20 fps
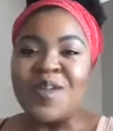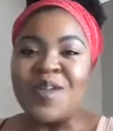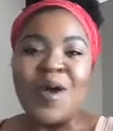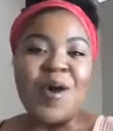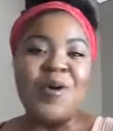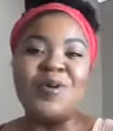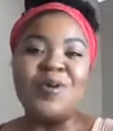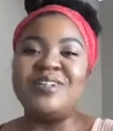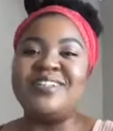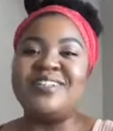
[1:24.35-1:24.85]

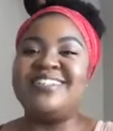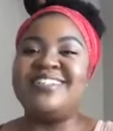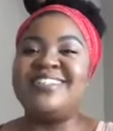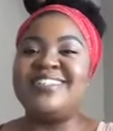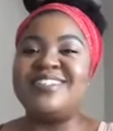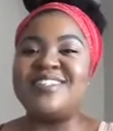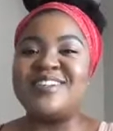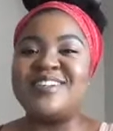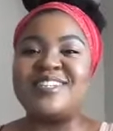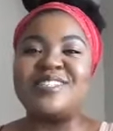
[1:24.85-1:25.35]
All you need
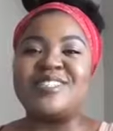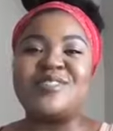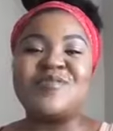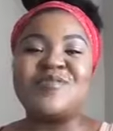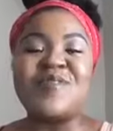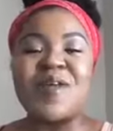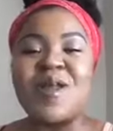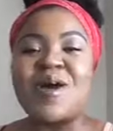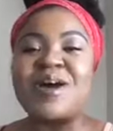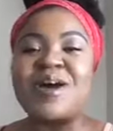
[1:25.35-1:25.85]
to do is
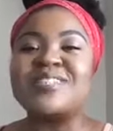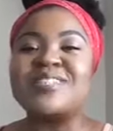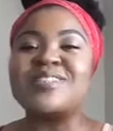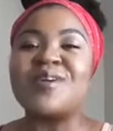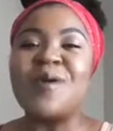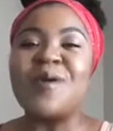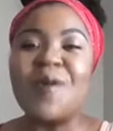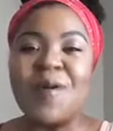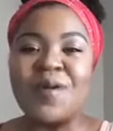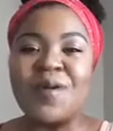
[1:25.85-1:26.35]
follow us
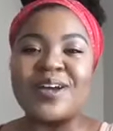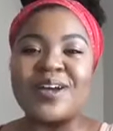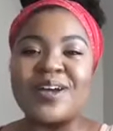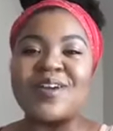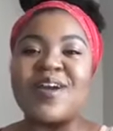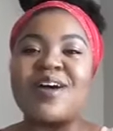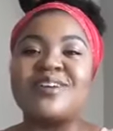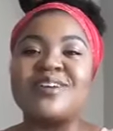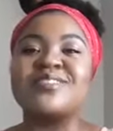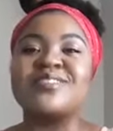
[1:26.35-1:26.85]
all
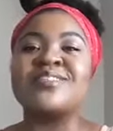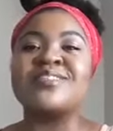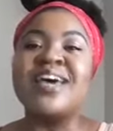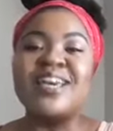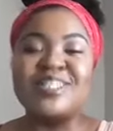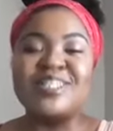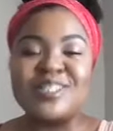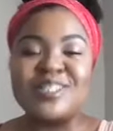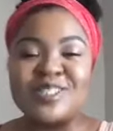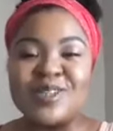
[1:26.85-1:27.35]
across
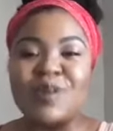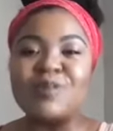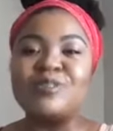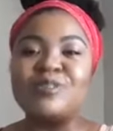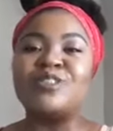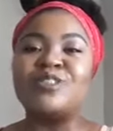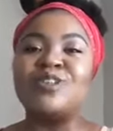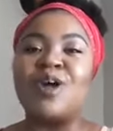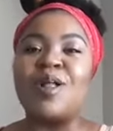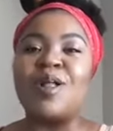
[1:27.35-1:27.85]

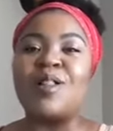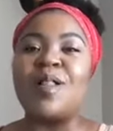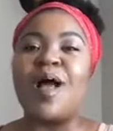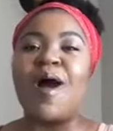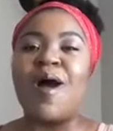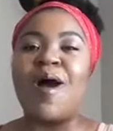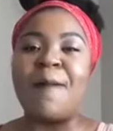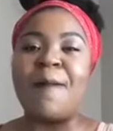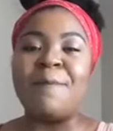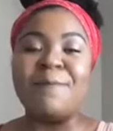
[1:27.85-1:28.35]
social
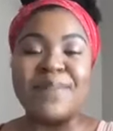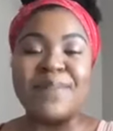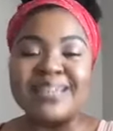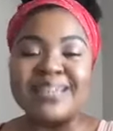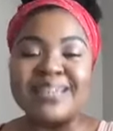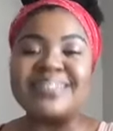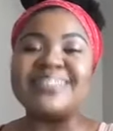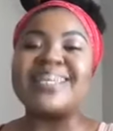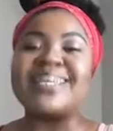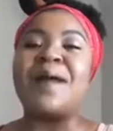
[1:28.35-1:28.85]
uh,
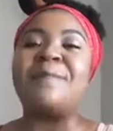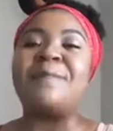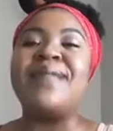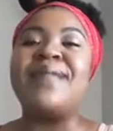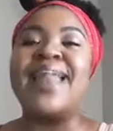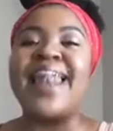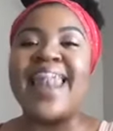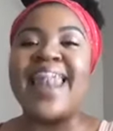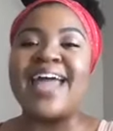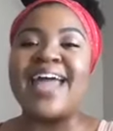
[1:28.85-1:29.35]
media
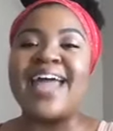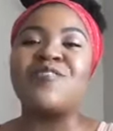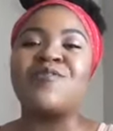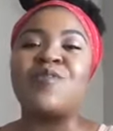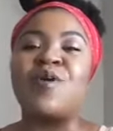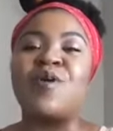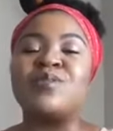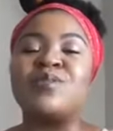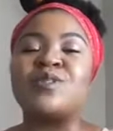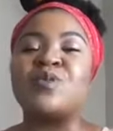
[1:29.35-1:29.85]

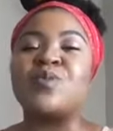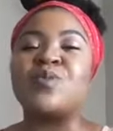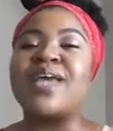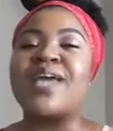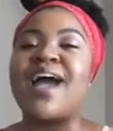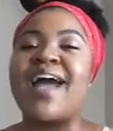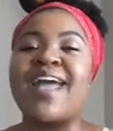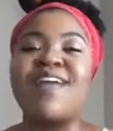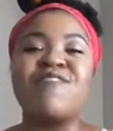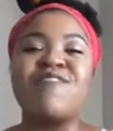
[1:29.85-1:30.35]
platforms. We
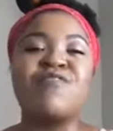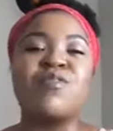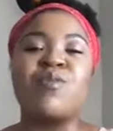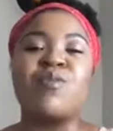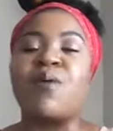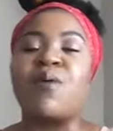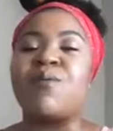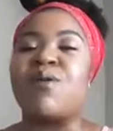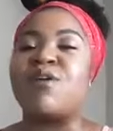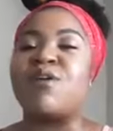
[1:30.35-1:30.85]
are
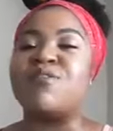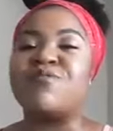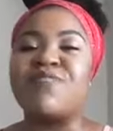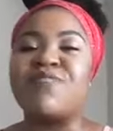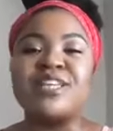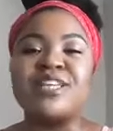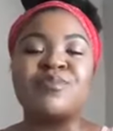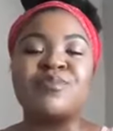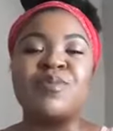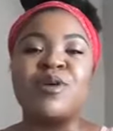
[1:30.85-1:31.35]
everywhere. We're on
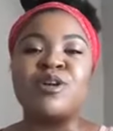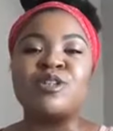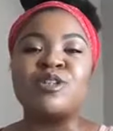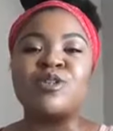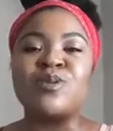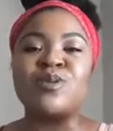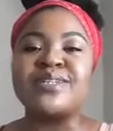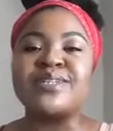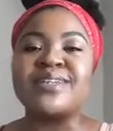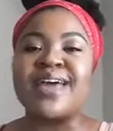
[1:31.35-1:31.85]
Facebook,
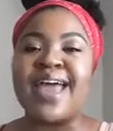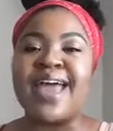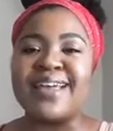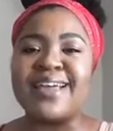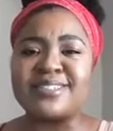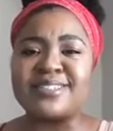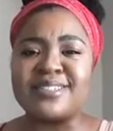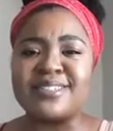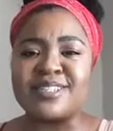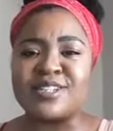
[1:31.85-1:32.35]
Twitter,
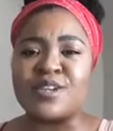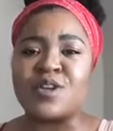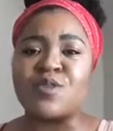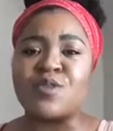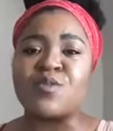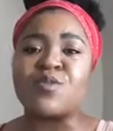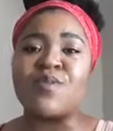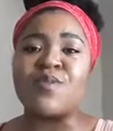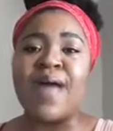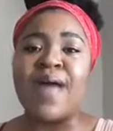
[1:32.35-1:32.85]

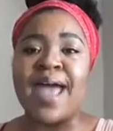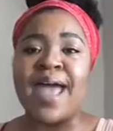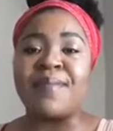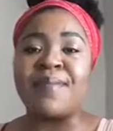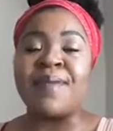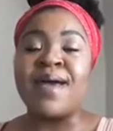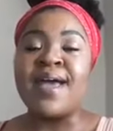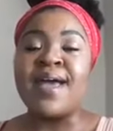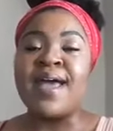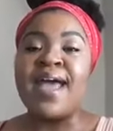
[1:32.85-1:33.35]

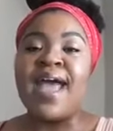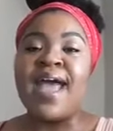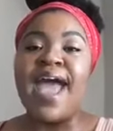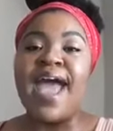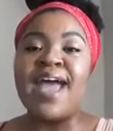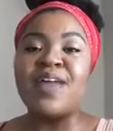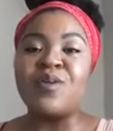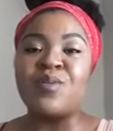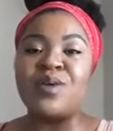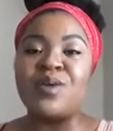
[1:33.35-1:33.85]
Instagram,
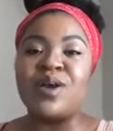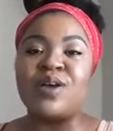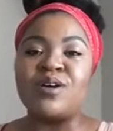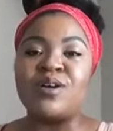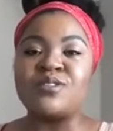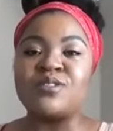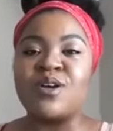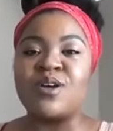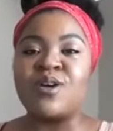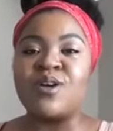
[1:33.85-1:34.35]
and we are
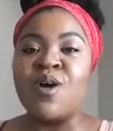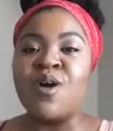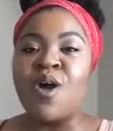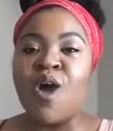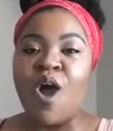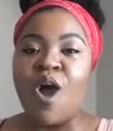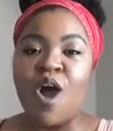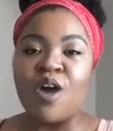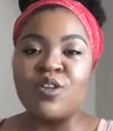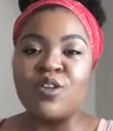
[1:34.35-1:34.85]
also
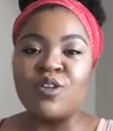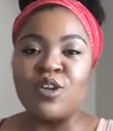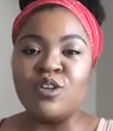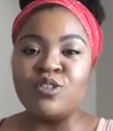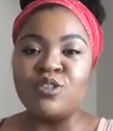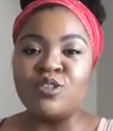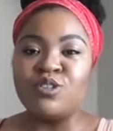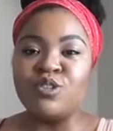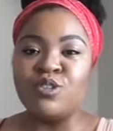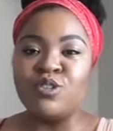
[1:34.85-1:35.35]
on
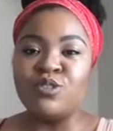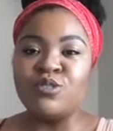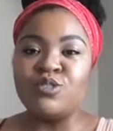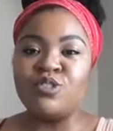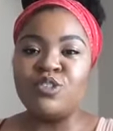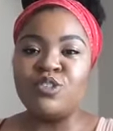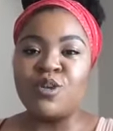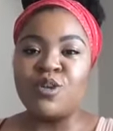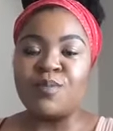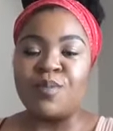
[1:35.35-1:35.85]

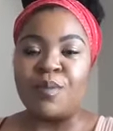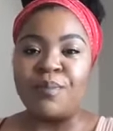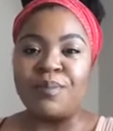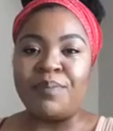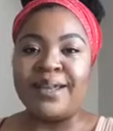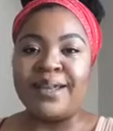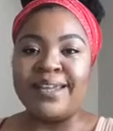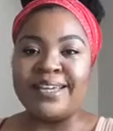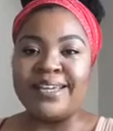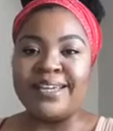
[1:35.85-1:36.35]
YouTube,
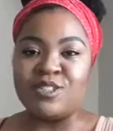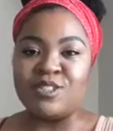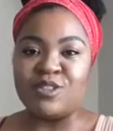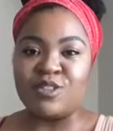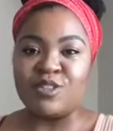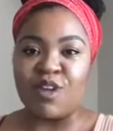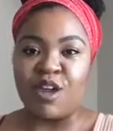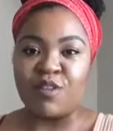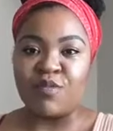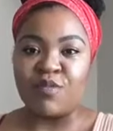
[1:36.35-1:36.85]
please
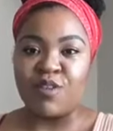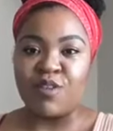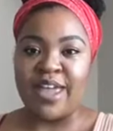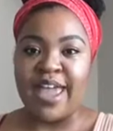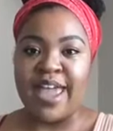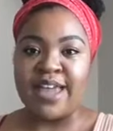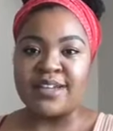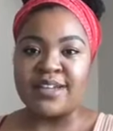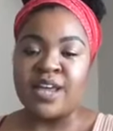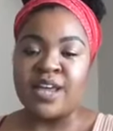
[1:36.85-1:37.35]
do not
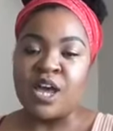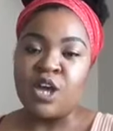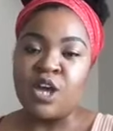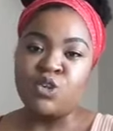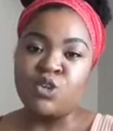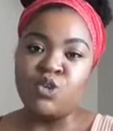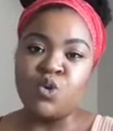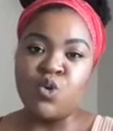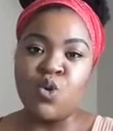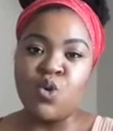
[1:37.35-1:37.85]
forget
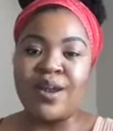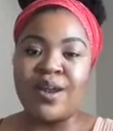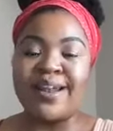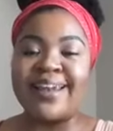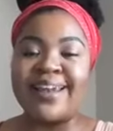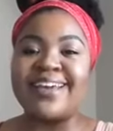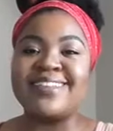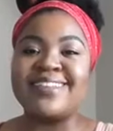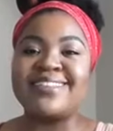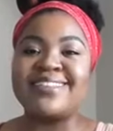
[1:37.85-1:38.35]
to
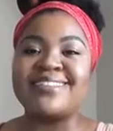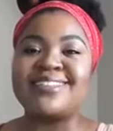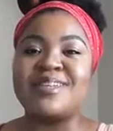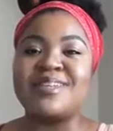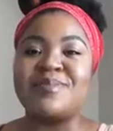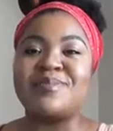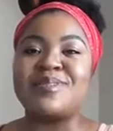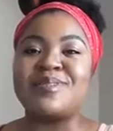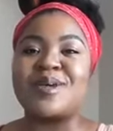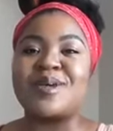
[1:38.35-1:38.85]
click the
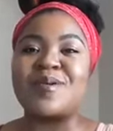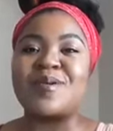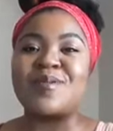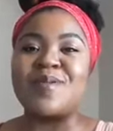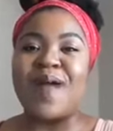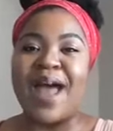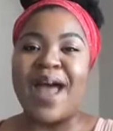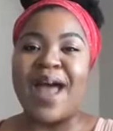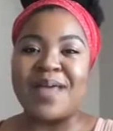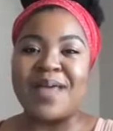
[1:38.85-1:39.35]

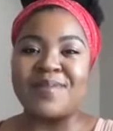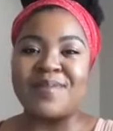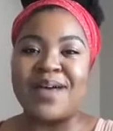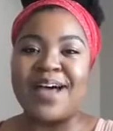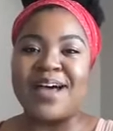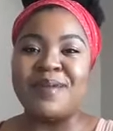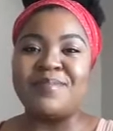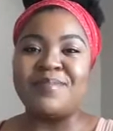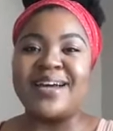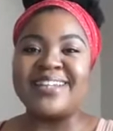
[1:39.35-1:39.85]
subscribe
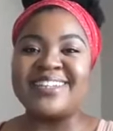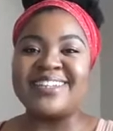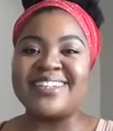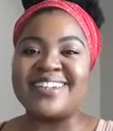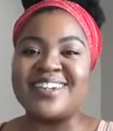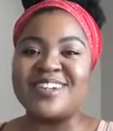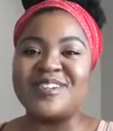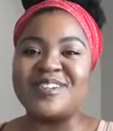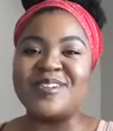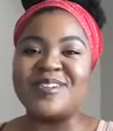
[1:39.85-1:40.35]
uh,
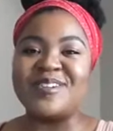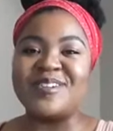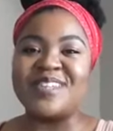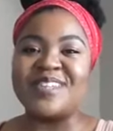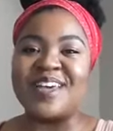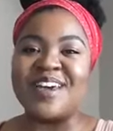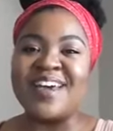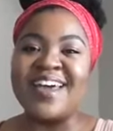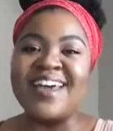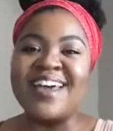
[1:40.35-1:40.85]
button and
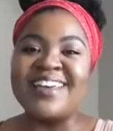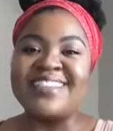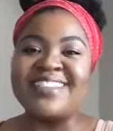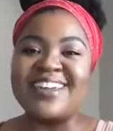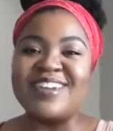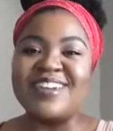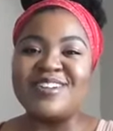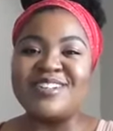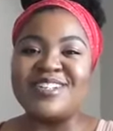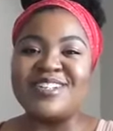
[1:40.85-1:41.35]
also
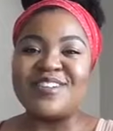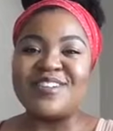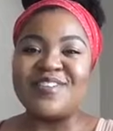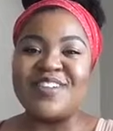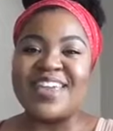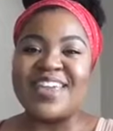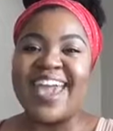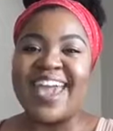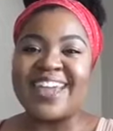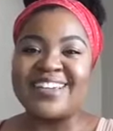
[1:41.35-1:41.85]
the
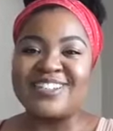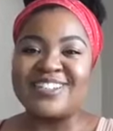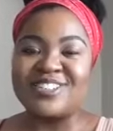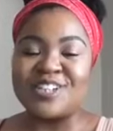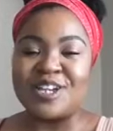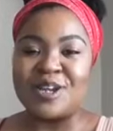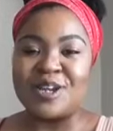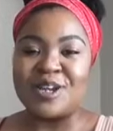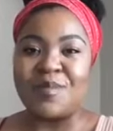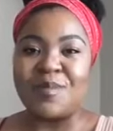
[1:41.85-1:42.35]

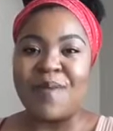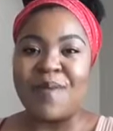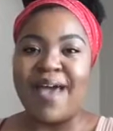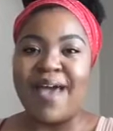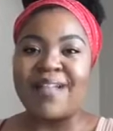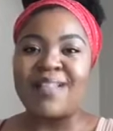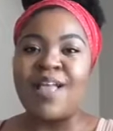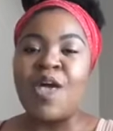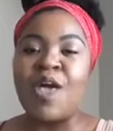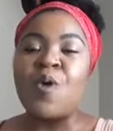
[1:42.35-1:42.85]
notification
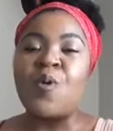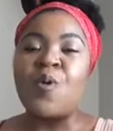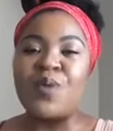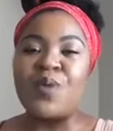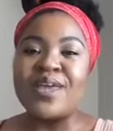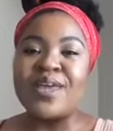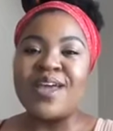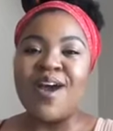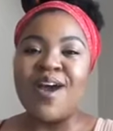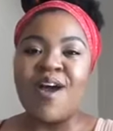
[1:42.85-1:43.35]
bell.
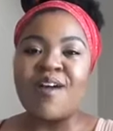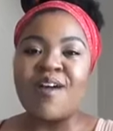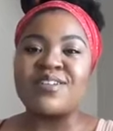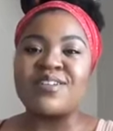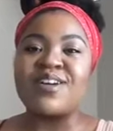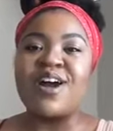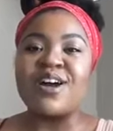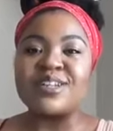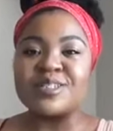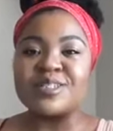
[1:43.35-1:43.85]
We are
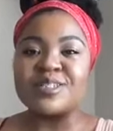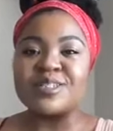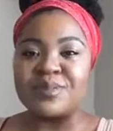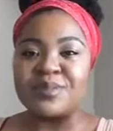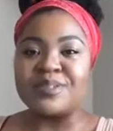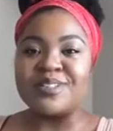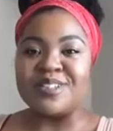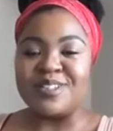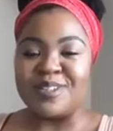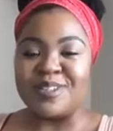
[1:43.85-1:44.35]
a
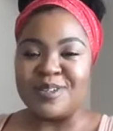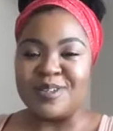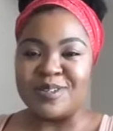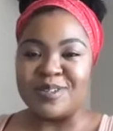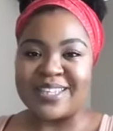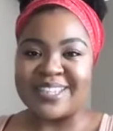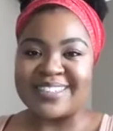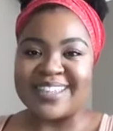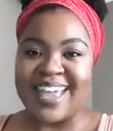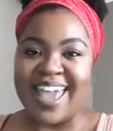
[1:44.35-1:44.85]
Gospel News
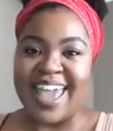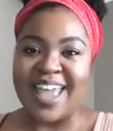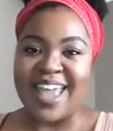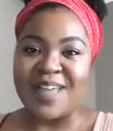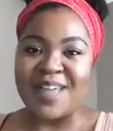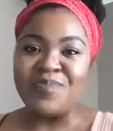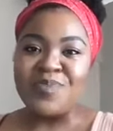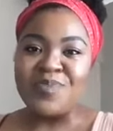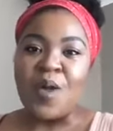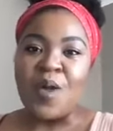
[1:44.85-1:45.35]

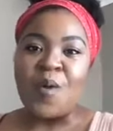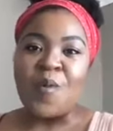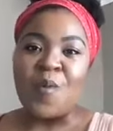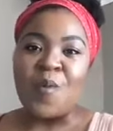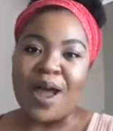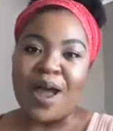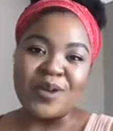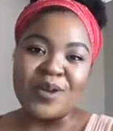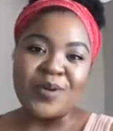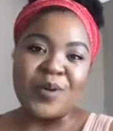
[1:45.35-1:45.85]
a
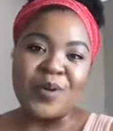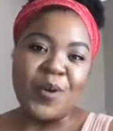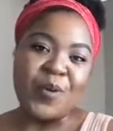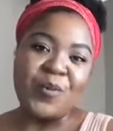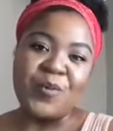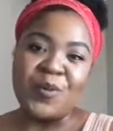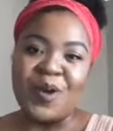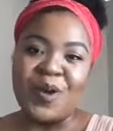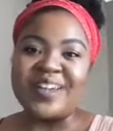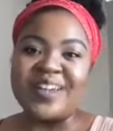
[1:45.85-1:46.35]
one
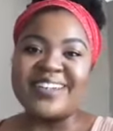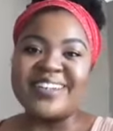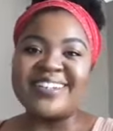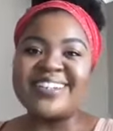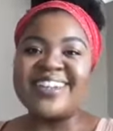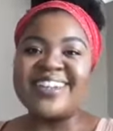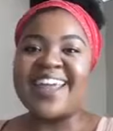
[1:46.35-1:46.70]
word.